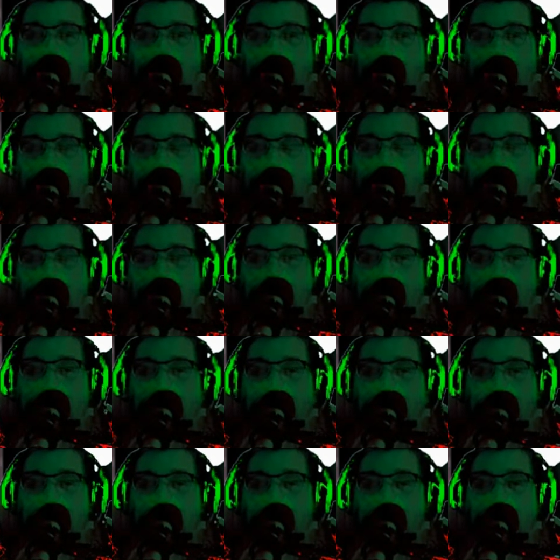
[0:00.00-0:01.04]
It's so
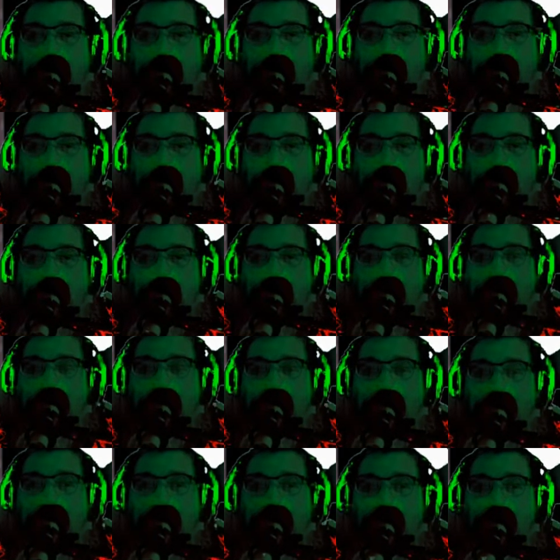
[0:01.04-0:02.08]
cheap to express
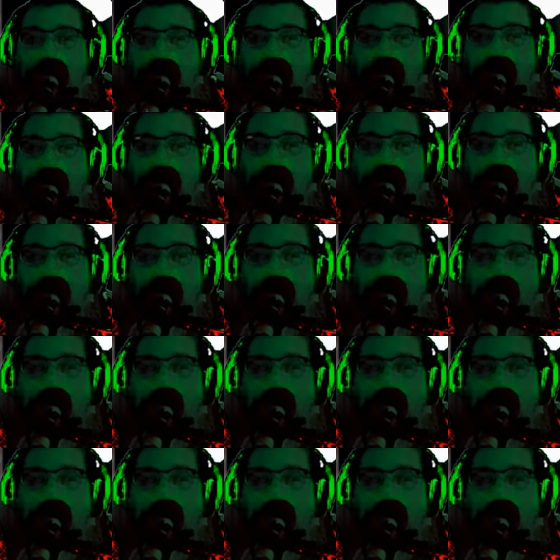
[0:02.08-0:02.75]
yourself, so